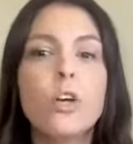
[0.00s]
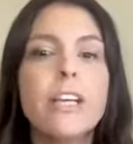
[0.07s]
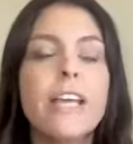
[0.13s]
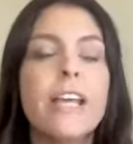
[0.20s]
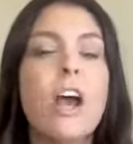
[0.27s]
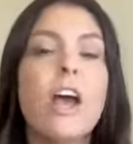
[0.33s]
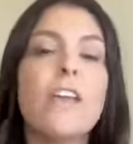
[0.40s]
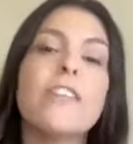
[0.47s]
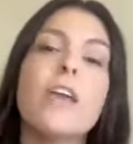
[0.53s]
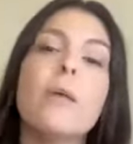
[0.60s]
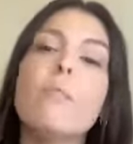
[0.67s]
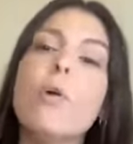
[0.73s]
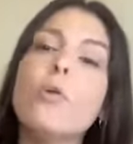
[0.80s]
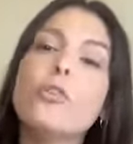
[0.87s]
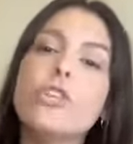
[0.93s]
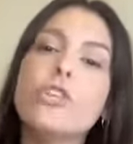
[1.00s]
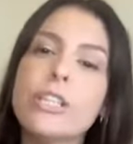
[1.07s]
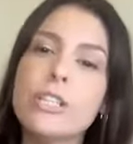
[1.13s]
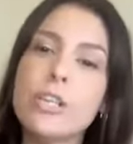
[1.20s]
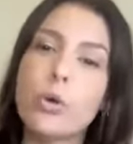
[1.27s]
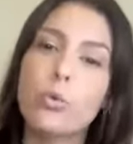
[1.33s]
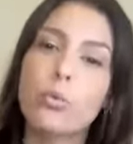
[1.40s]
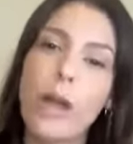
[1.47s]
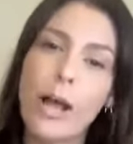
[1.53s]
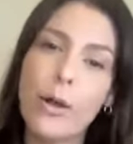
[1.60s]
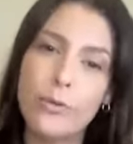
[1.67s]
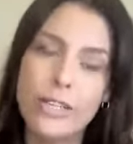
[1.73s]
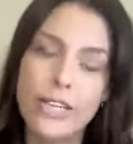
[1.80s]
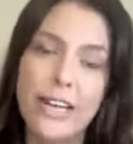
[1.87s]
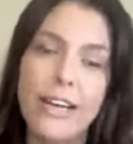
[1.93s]
working on the emotions
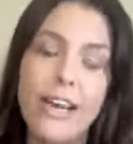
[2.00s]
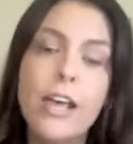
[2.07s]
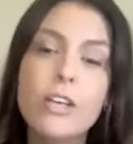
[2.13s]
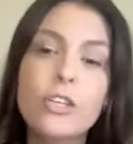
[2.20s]
around it